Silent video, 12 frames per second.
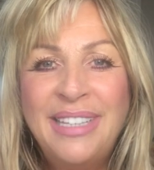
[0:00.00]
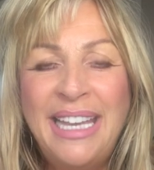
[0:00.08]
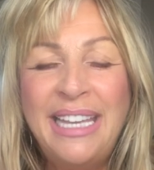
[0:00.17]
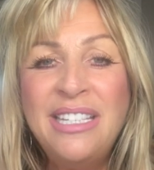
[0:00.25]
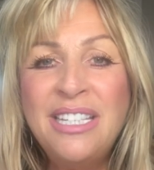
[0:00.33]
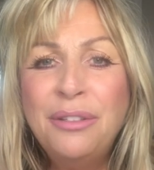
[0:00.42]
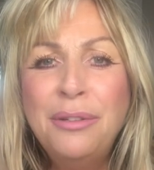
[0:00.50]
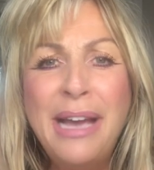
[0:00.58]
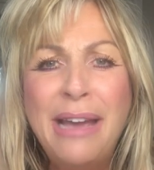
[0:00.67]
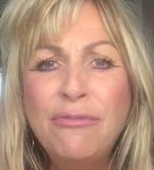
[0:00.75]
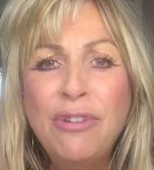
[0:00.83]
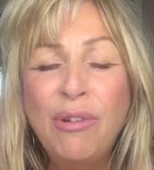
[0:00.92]
into
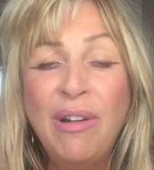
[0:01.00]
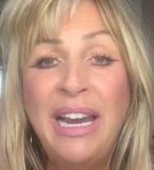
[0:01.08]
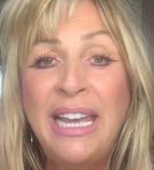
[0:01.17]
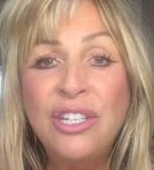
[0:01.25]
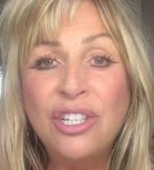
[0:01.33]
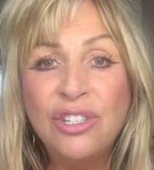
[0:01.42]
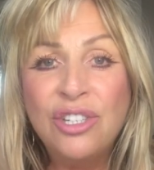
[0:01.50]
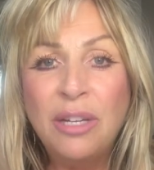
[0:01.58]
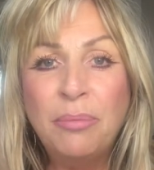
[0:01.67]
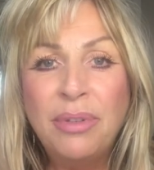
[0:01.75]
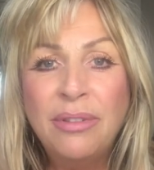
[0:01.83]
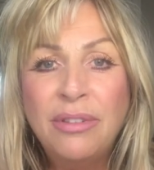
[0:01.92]
every
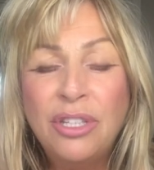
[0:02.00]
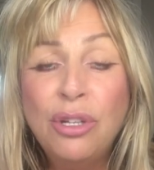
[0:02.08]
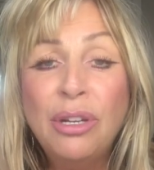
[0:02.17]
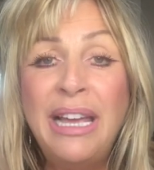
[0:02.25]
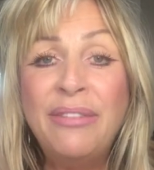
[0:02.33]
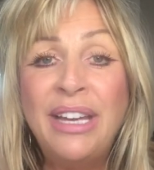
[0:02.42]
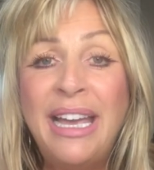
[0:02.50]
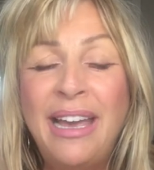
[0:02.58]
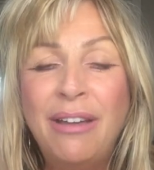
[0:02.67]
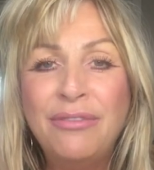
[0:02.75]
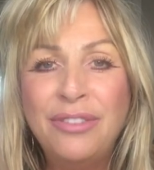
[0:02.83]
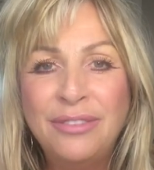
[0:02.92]
relationship that you'll ever
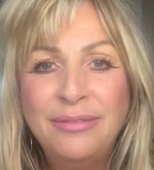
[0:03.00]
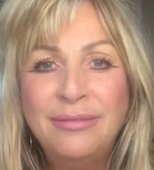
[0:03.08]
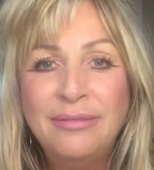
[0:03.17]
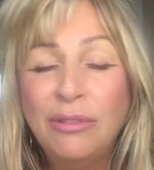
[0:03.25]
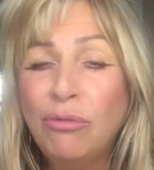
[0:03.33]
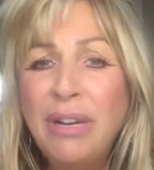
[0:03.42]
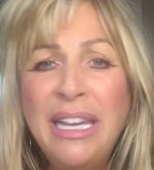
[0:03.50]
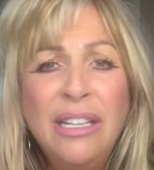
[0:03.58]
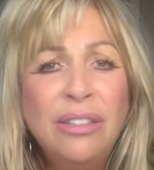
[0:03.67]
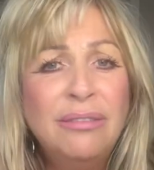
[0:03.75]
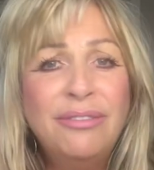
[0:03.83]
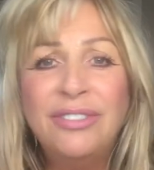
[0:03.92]
have,
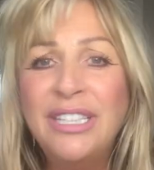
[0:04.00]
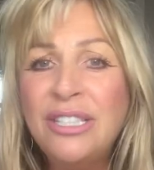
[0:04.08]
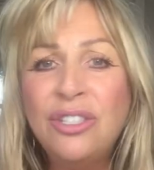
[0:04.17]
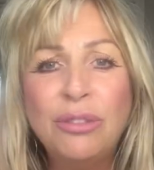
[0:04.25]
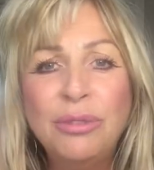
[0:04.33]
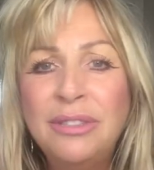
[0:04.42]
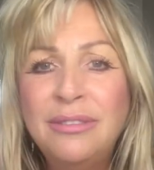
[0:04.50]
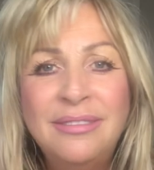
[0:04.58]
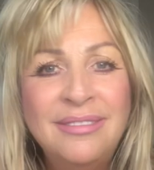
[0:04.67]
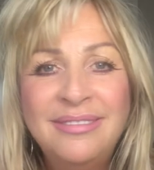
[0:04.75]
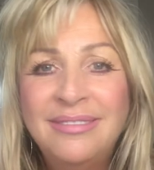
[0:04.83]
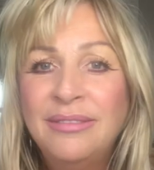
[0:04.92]
real, virtual,
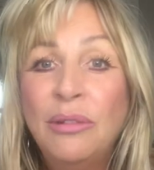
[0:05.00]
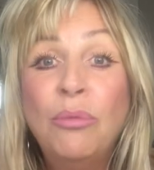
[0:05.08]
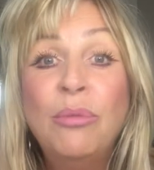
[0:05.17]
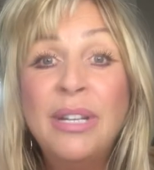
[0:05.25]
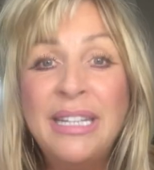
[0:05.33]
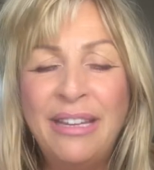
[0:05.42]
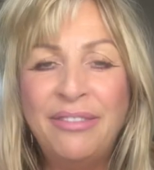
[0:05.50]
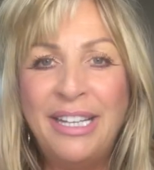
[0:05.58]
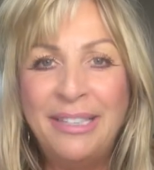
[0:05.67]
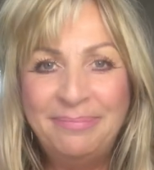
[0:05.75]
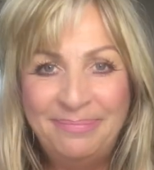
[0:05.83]
whatever.